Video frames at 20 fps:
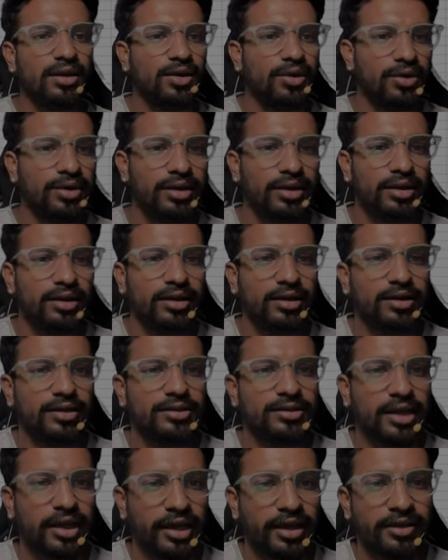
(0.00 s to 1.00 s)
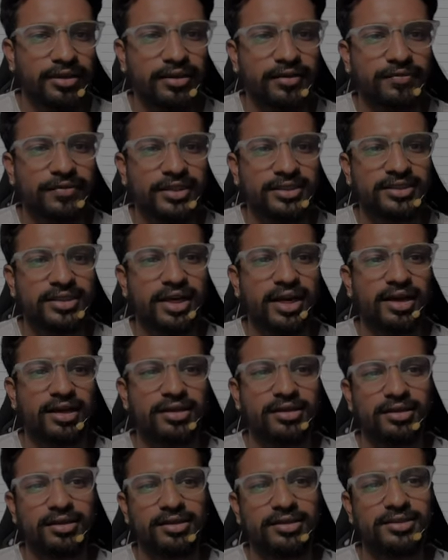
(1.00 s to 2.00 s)
Okay, again, the first
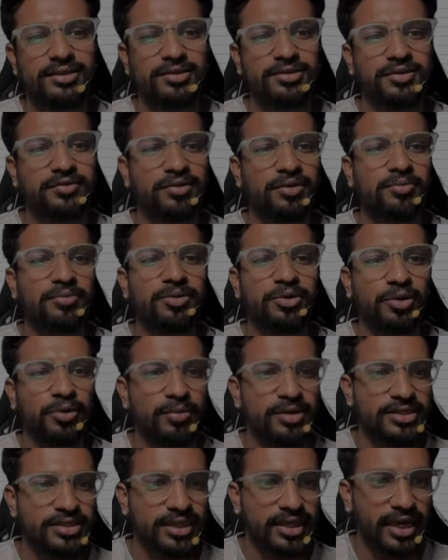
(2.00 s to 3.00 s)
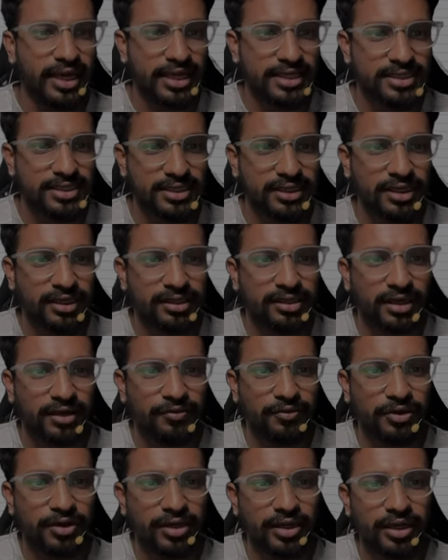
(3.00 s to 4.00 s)
rank is also from OBC NCL
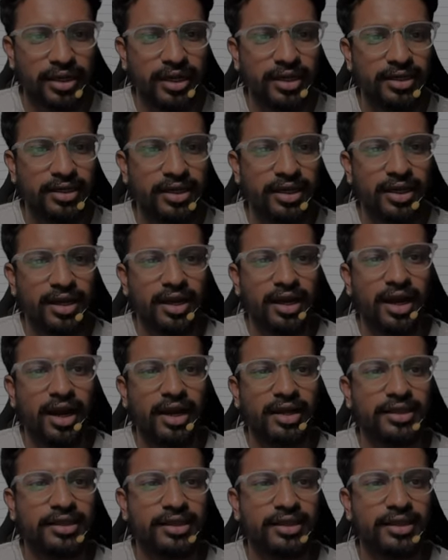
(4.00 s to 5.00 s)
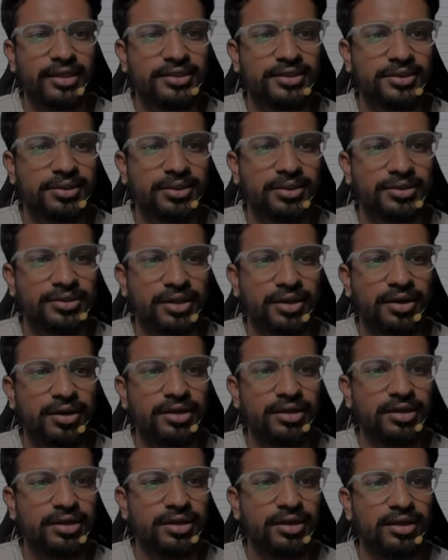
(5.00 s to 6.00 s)
348, and the list goes
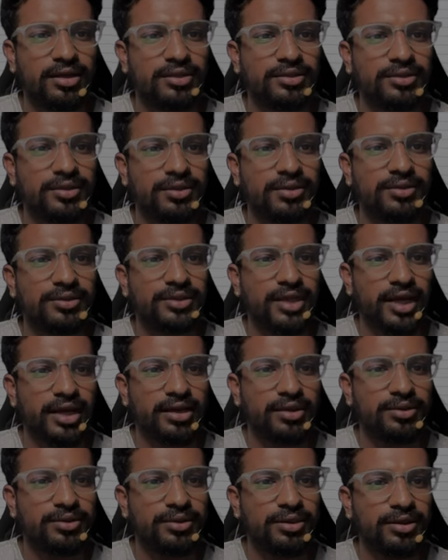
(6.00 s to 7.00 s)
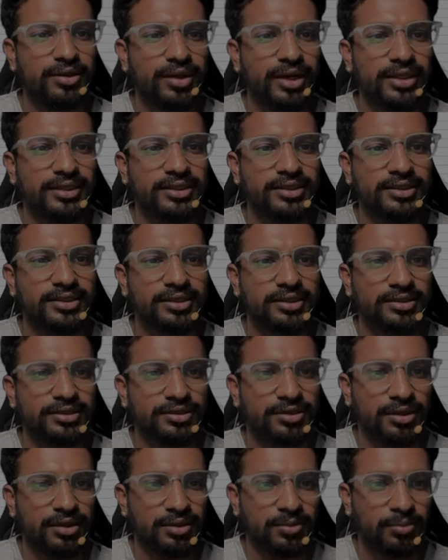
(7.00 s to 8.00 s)
on. So you can just
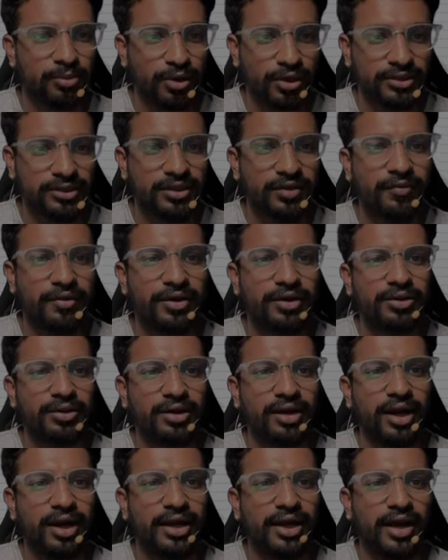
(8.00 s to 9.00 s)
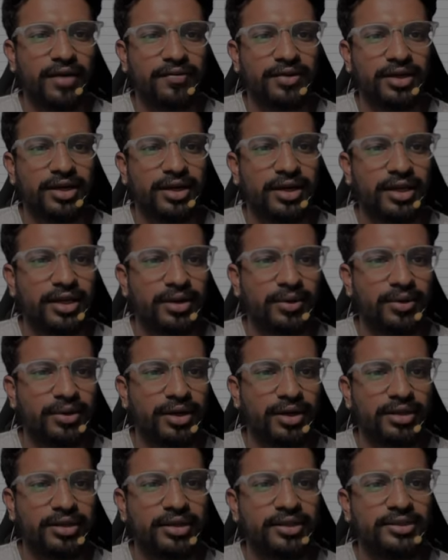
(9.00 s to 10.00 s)
pause the video and have a clear look
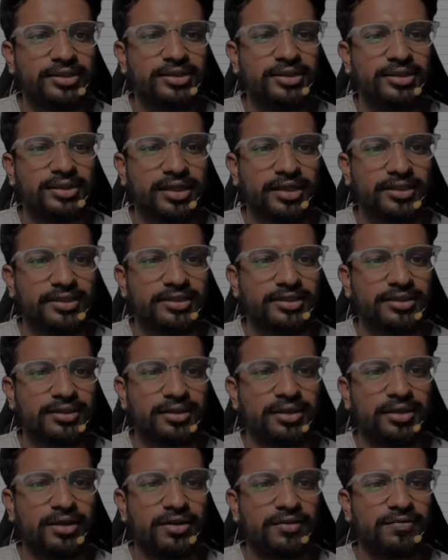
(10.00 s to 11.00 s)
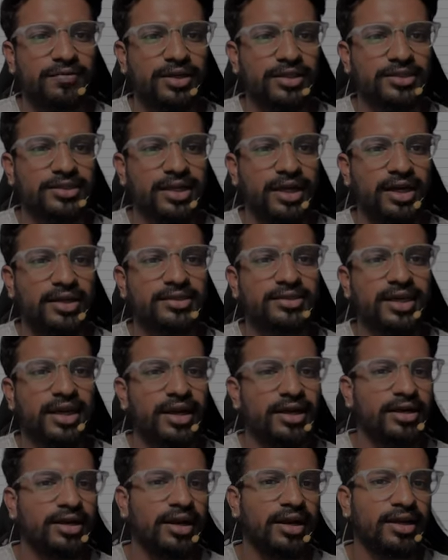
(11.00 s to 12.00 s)
at these things. First rank,
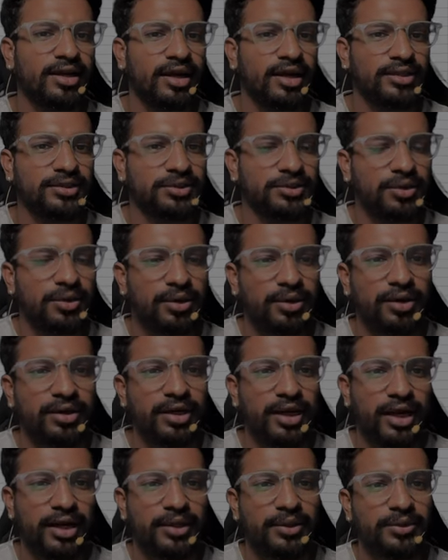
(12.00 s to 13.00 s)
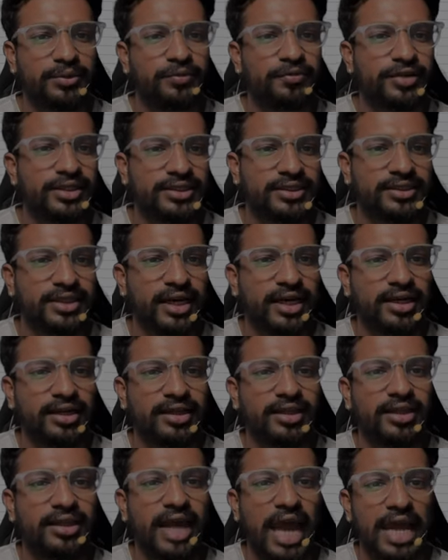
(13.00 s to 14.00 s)
second rank, and so on, and to which state
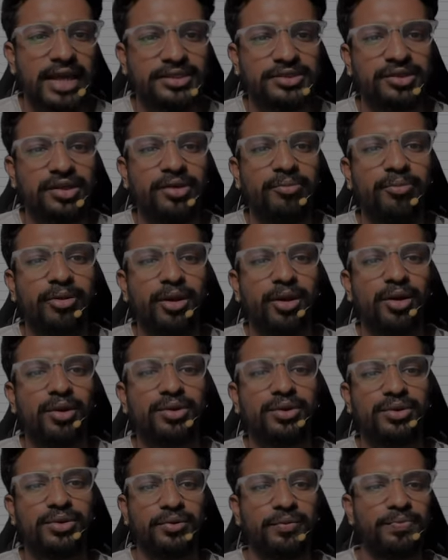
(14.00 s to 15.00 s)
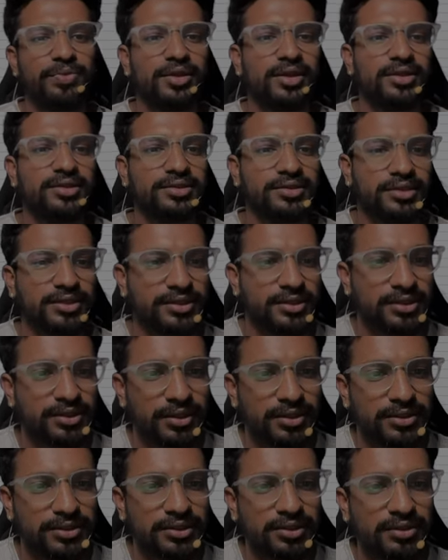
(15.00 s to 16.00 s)
they actually belong to. So this is
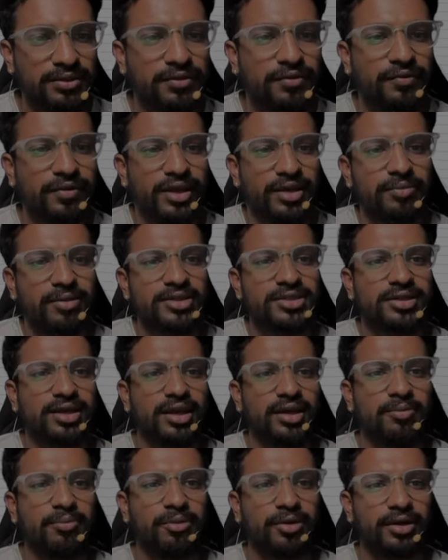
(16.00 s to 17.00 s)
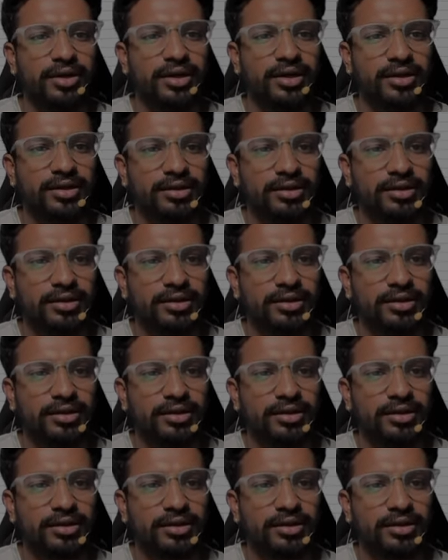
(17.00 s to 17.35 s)
also very much important.